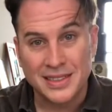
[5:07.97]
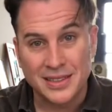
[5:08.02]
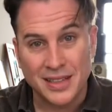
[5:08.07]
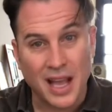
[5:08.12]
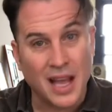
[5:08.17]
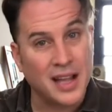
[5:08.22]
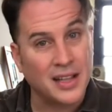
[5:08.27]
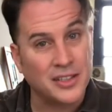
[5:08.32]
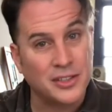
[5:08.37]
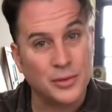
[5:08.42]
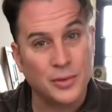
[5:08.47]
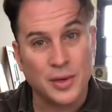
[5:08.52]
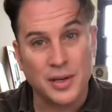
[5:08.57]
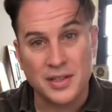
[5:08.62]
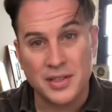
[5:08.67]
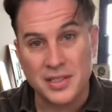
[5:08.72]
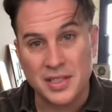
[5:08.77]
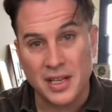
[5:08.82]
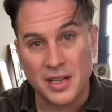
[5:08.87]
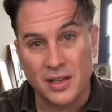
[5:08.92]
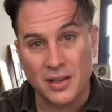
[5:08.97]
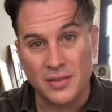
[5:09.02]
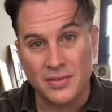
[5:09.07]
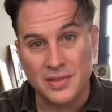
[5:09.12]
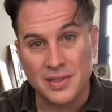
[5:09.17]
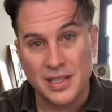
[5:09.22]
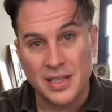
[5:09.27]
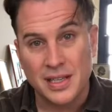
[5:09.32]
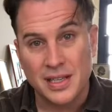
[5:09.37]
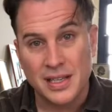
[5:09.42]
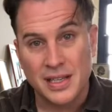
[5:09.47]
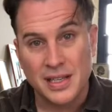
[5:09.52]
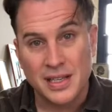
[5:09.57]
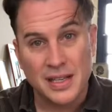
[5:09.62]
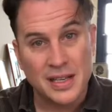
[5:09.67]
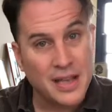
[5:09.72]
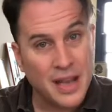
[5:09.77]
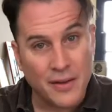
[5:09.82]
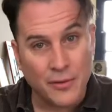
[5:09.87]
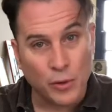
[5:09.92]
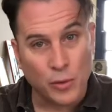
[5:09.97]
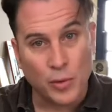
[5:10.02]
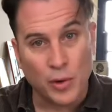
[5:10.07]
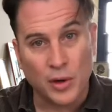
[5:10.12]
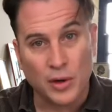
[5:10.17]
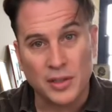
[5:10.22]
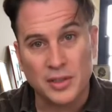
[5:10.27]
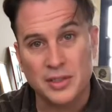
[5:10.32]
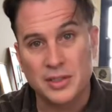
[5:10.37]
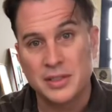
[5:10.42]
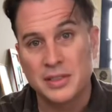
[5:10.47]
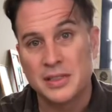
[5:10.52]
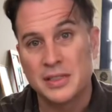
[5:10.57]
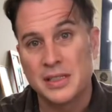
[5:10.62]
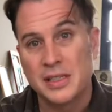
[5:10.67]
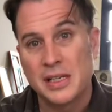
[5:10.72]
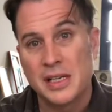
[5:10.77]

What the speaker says: Lying to ourselves never works.